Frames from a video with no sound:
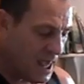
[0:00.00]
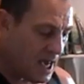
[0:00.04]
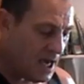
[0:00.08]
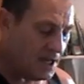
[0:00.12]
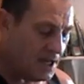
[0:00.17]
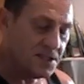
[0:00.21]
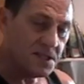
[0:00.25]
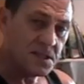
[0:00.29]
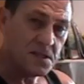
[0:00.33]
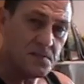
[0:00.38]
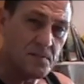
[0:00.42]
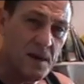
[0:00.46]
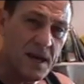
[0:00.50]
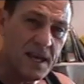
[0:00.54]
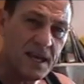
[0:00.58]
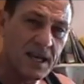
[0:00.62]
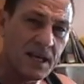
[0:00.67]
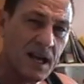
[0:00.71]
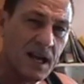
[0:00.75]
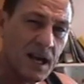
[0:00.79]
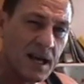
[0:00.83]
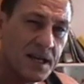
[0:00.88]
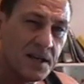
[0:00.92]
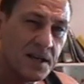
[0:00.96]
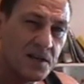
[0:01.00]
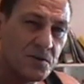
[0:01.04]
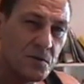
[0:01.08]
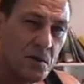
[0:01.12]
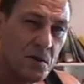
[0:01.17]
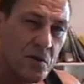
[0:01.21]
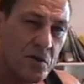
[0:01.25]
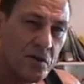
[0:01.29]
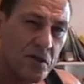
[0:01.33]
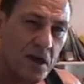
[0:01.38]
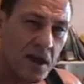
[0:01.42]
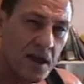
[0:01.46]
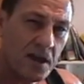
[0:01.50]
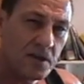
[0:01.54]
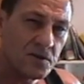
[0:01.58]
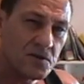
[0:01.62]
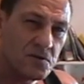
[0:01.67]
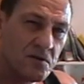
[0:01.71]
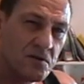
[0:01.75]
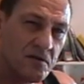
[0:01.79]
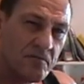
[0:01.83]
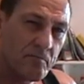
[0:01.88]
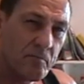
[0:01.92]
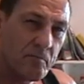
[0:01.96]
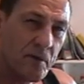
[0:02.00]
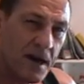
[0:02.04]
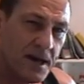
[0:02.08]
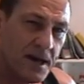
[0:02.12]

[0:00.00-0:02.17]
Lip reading: and just make it like into a thick sort of